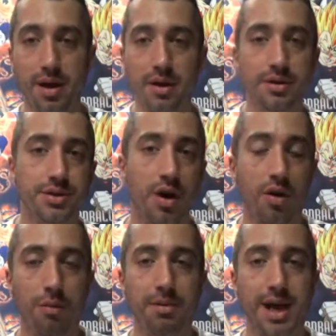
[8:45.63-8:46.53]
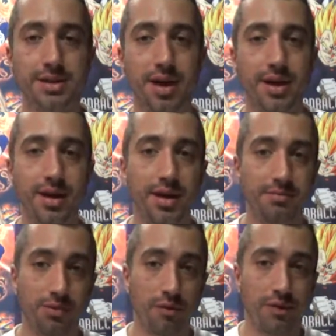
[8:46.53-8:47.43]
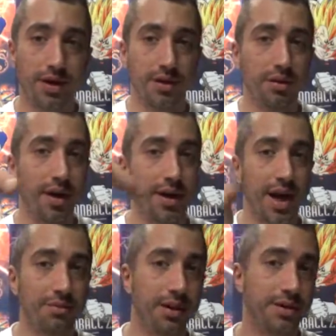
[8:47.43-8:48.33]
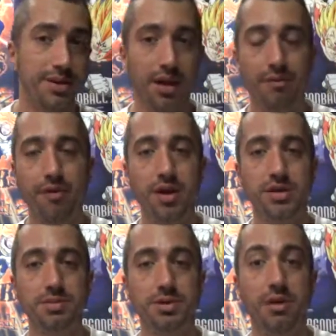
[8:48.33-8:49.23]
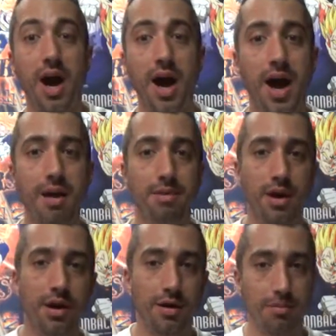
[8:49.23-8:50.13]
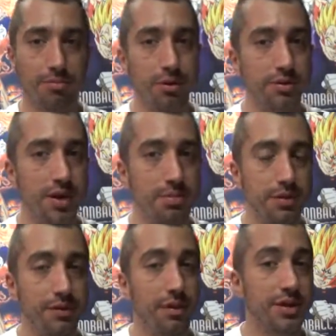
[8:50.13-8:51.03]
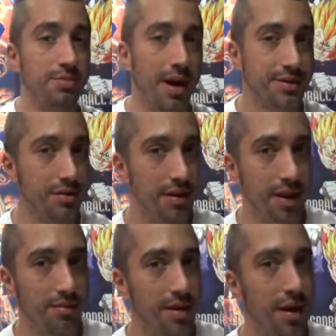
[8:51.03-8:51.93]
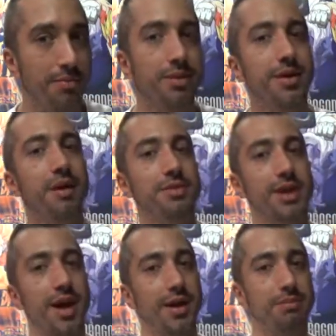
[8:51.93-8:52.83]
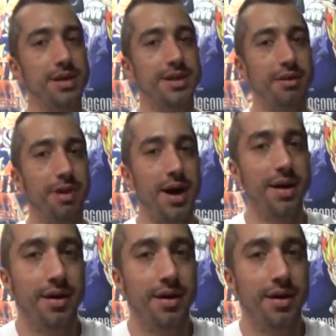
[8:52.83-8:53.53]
So if you guys liked it, don't forget to like, comment, tell a friend, and subscribe. Pro Supps, if you want to sponsor me, hit me up. No, I'm just kidding. Peace out. Bye.